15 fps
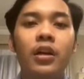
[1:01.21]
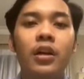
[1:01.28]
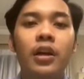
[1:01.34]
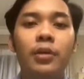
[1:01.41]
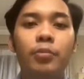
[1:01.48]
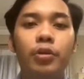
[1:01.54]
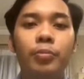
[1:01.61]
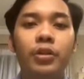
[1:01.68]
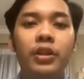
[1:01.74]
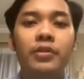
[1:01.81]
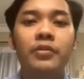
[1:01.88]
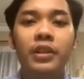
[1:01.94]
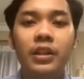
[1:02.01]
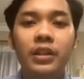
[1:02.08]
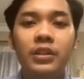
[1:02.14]
employment
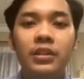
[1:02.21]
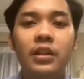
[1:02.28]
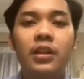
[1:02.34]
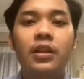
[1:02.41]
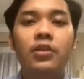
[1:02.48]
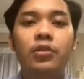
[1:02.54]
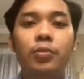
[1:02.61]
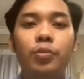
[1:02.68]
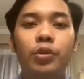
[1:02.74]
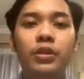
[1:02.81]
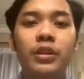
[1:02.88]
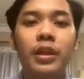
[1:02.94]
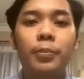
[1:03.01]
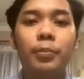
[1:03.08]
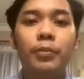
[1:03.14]
activities, to
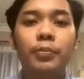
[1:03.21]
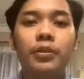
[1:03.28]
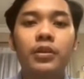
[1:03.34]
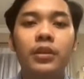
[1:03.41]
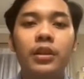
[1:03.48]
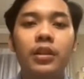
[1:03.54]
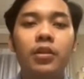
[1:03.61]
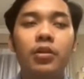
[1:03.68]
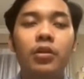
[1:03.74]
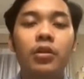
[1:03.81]
protect people in the